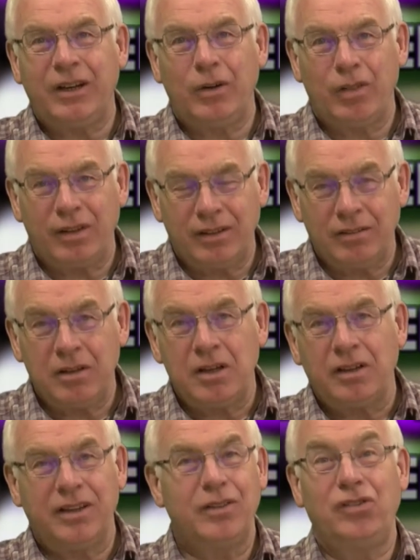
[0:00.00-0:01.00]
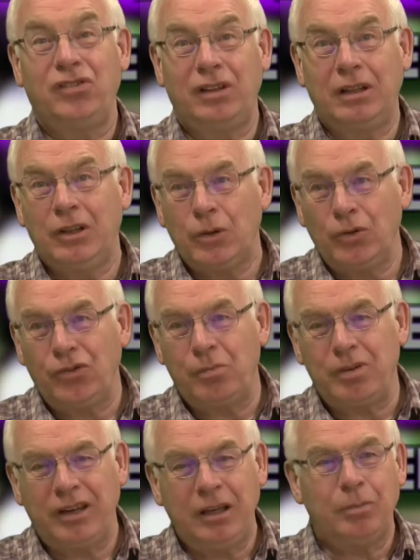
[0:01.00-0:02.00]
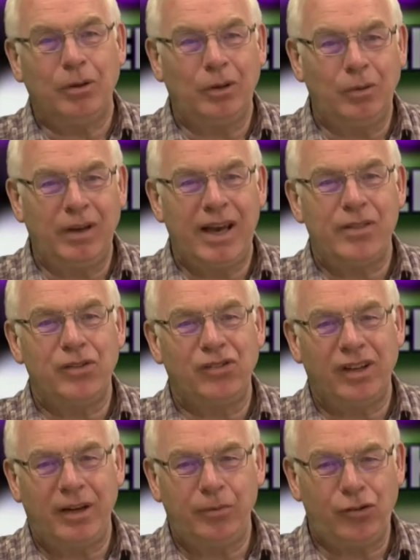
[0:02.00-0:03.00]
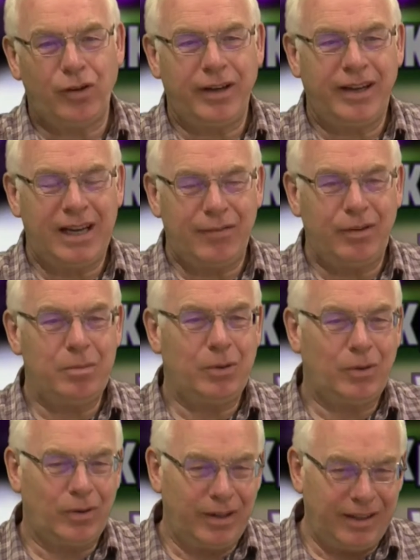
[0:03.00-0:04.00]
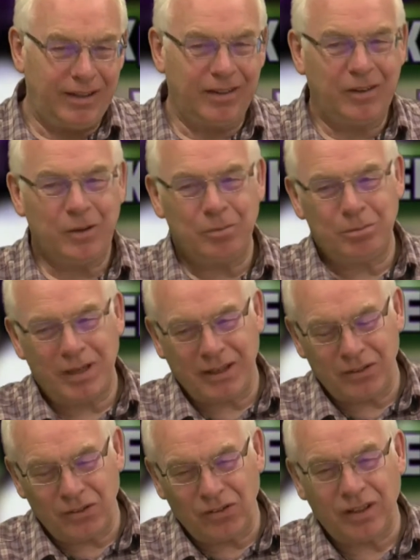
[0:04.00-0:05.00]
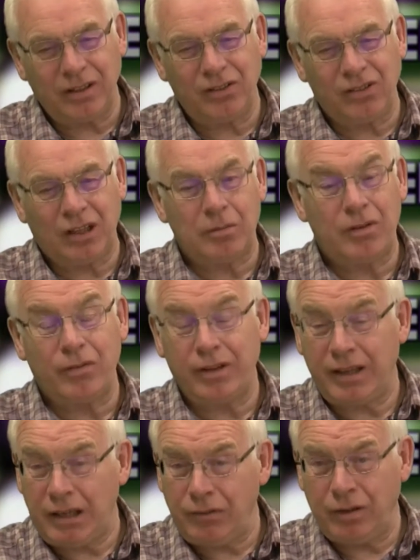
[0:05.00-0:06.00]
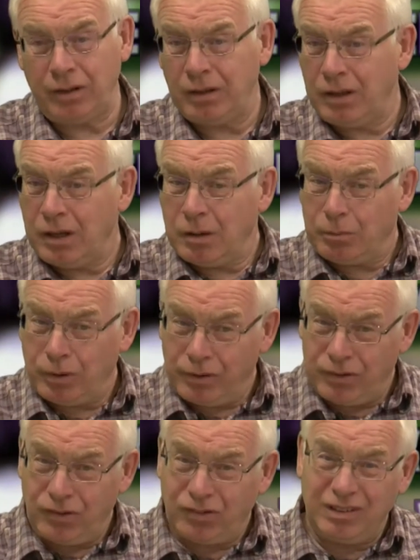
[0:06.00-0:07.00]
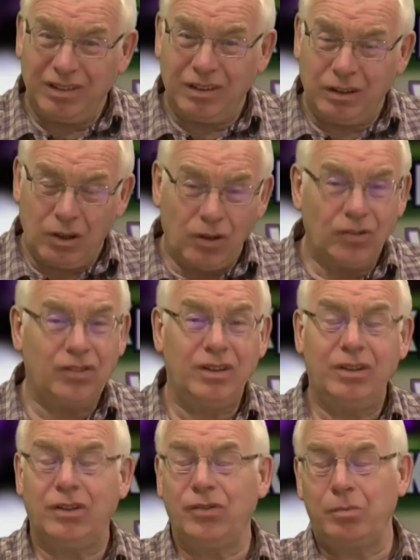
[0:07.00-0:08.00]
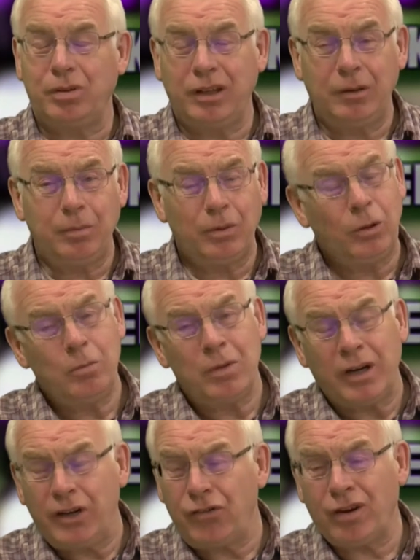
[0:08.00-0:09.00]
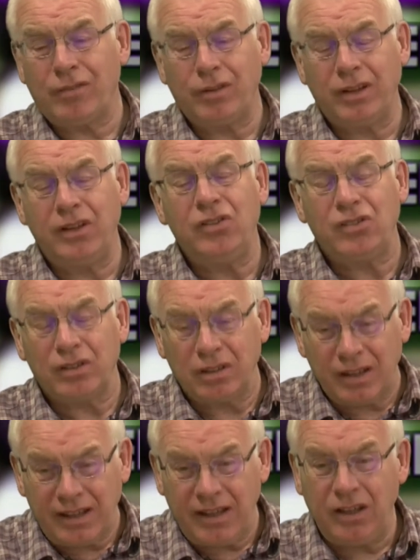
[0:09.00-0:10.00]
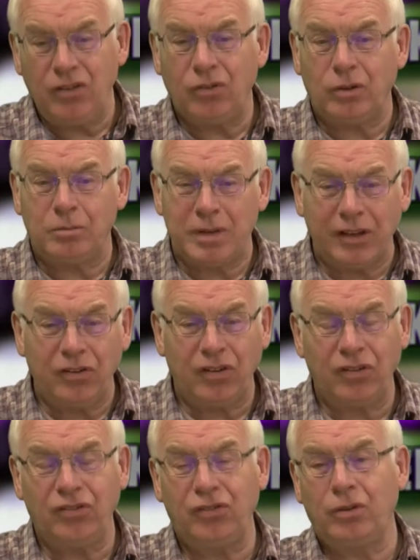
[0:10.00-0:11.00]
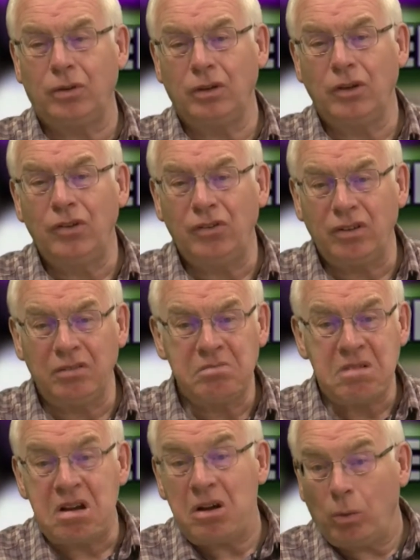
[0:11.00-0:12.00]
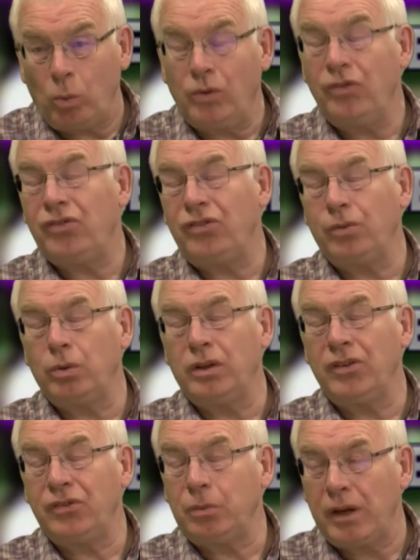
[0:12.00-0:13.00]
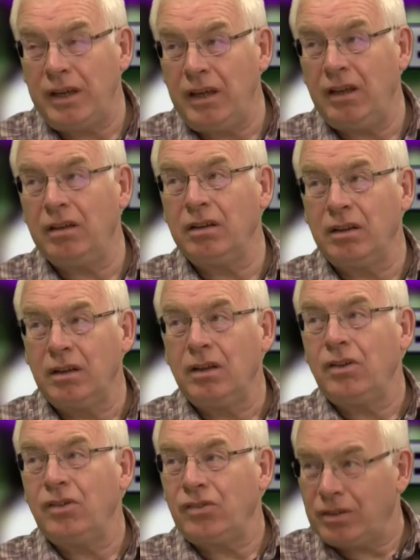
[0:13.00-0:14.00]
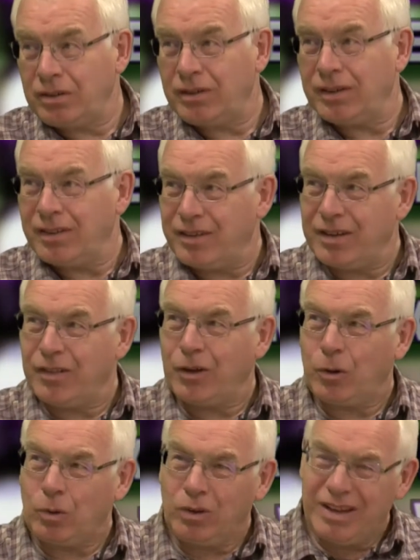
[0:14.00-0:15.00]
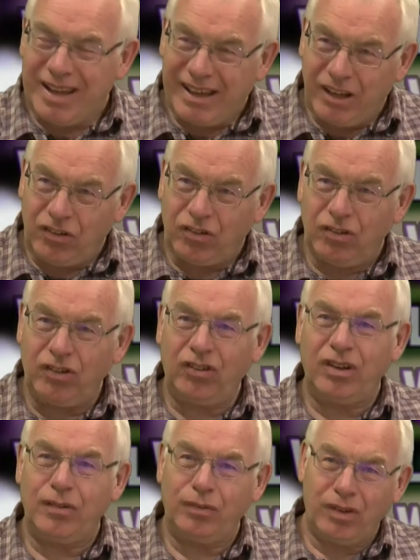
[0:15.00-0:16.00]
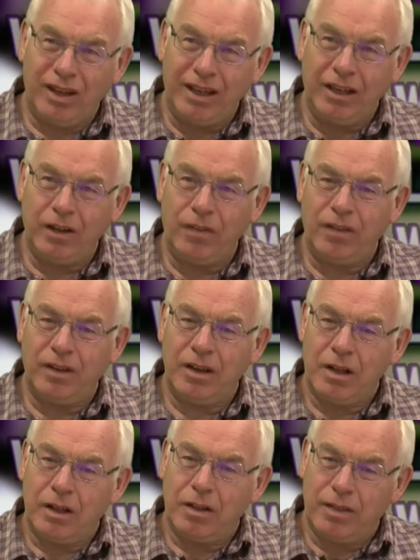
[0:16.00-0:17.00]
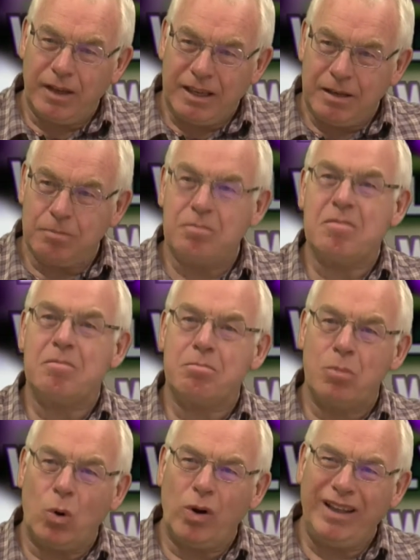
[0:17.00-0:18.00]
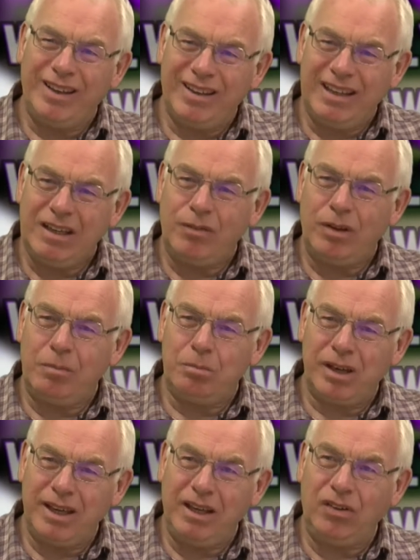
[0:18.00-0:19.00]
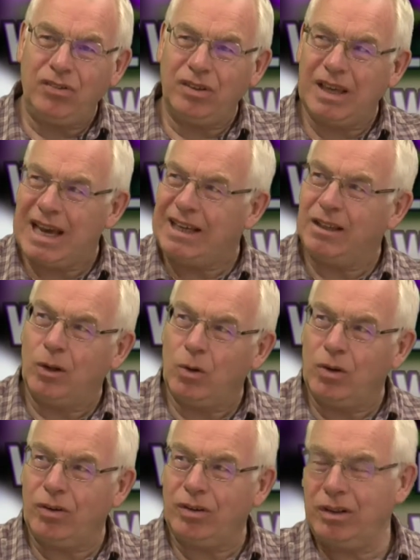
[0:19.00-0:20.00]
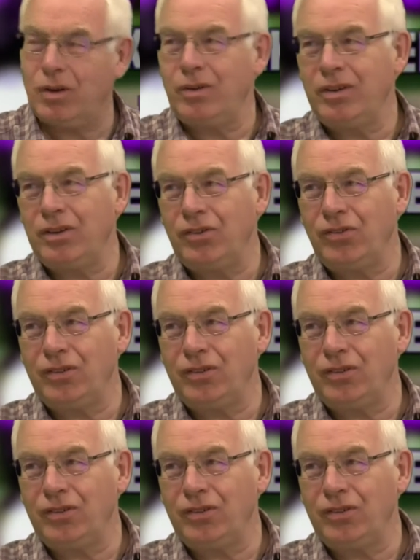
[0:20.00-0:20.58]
You know, the, you know, there's still loads of people who get the same train every morning and come back at the same time every evening. But there's lots and lots of people who might travel into Leeds or Manchester or London once or twice a week. So the, the whole nature is shifting and the, the morning and evening peaks are getting longer and longer.